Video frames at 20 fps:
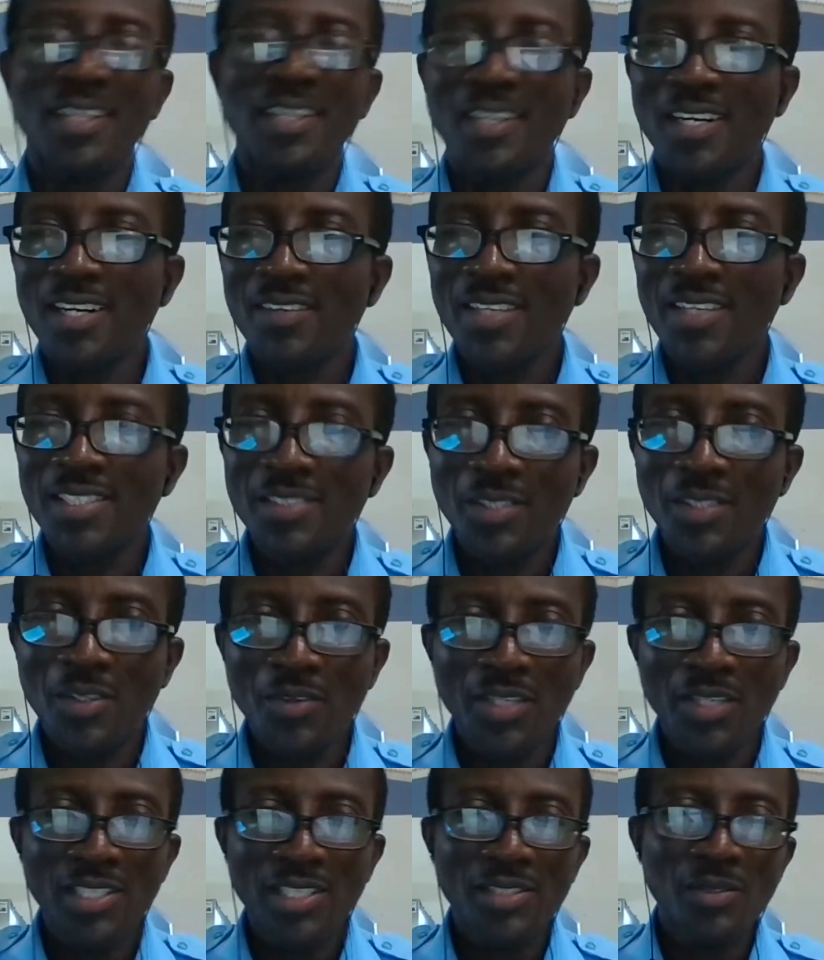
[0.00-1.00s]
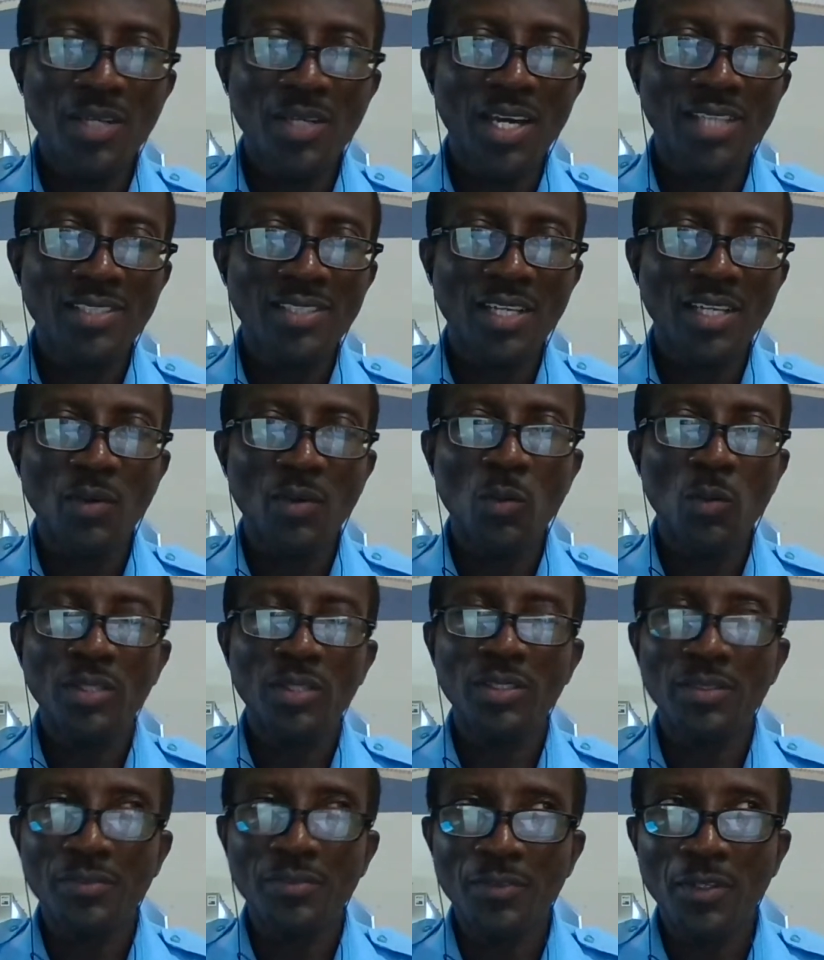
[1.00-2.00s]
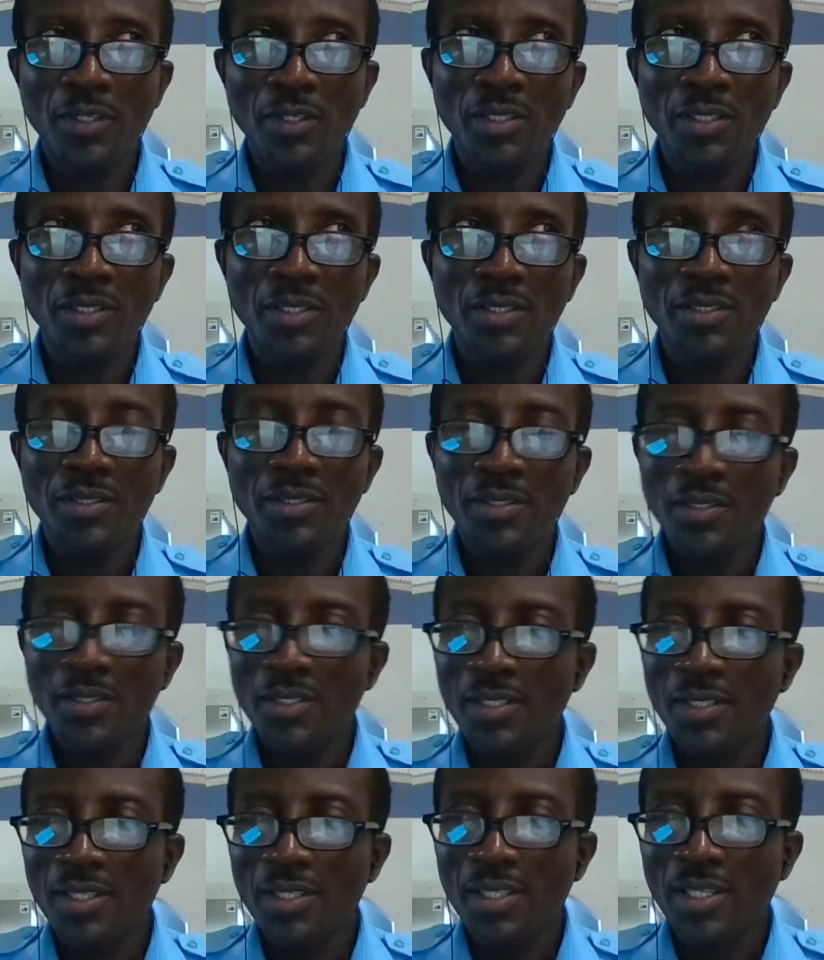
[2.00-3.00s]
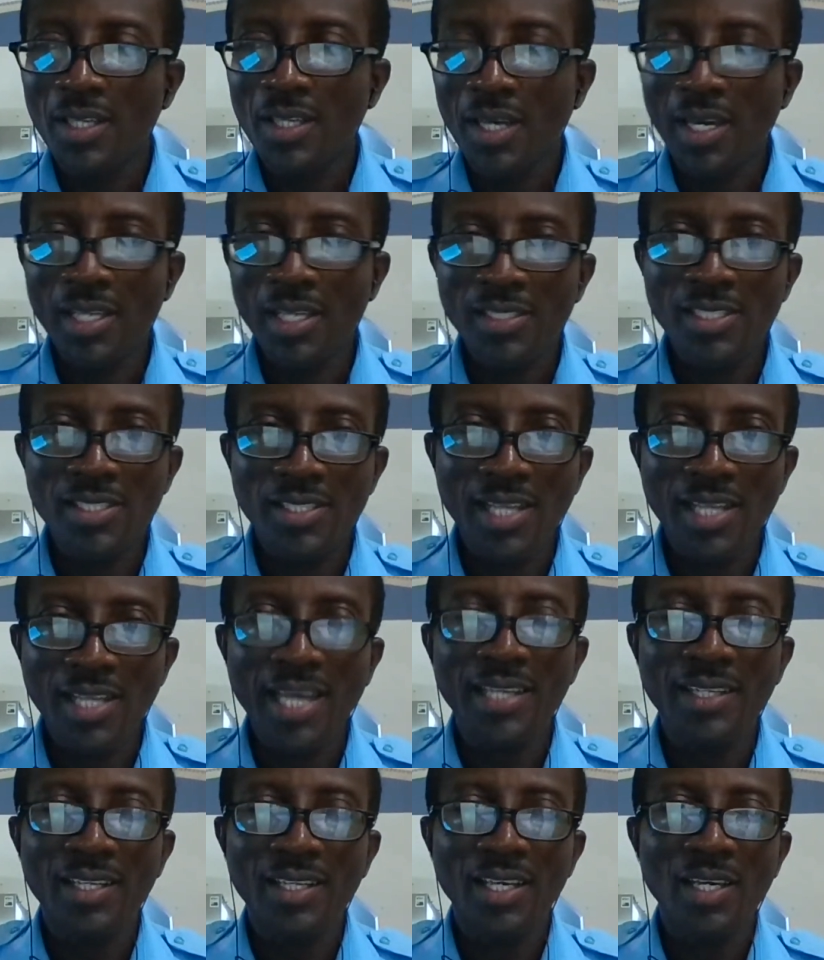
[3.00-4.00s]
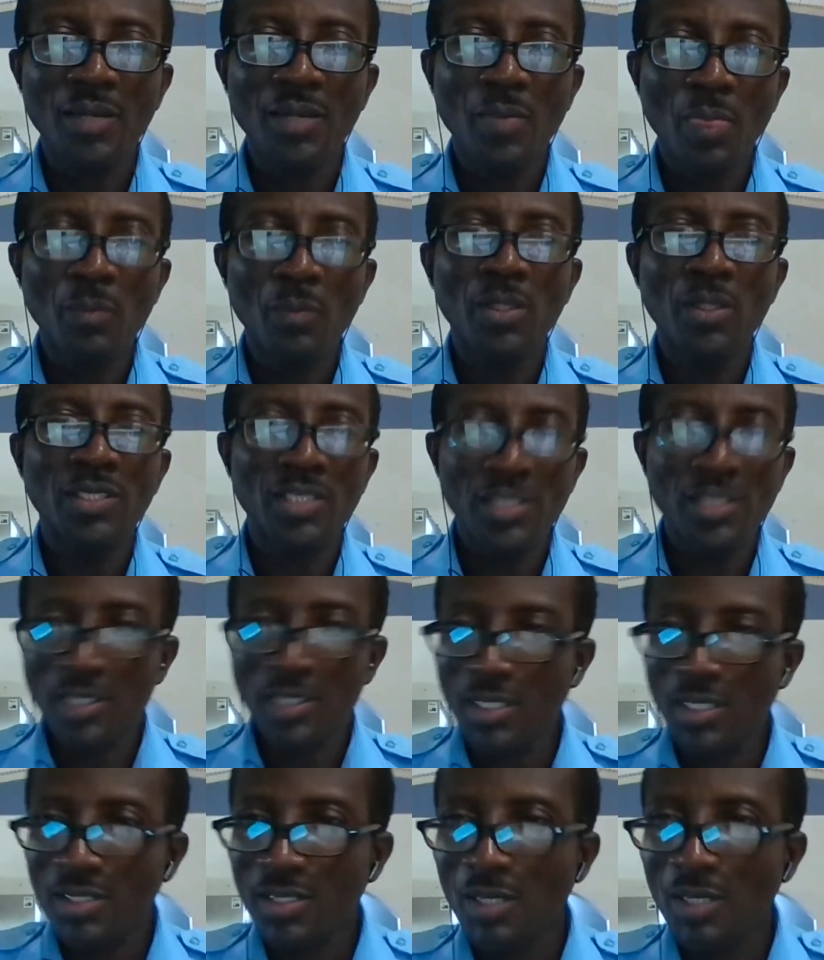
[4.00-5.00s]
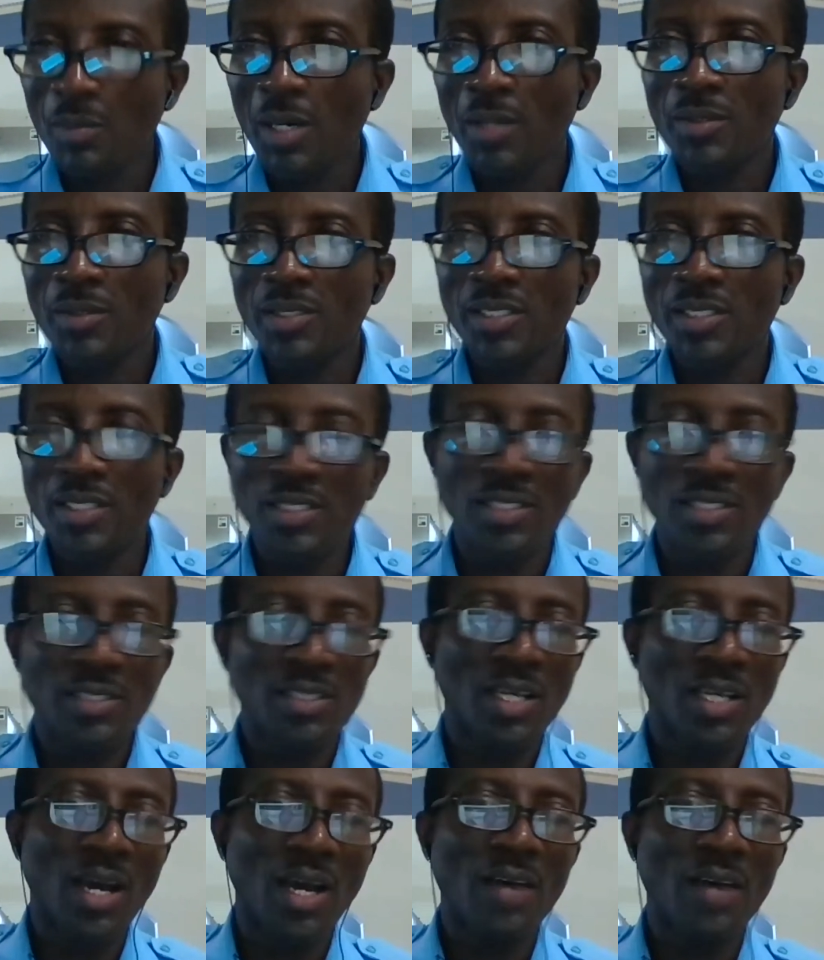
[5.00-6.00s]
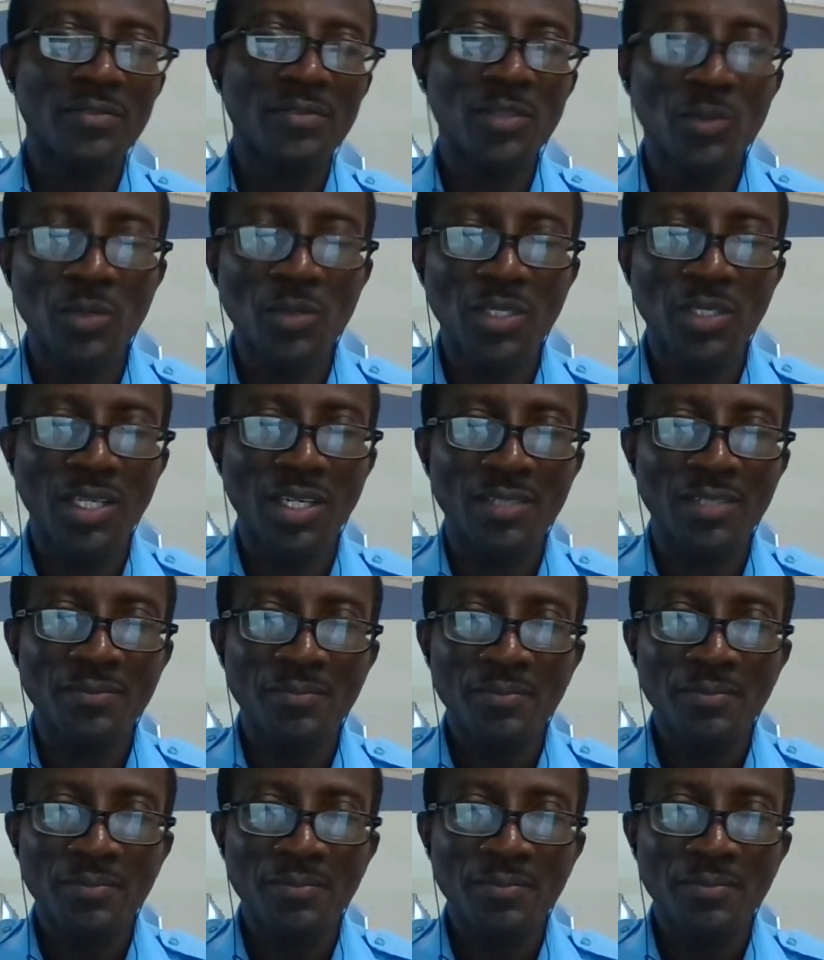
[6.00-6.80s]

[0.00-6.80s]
All right, so great. You guys have a wonderful I guess it's night there, but it's just about, it is afternoon here.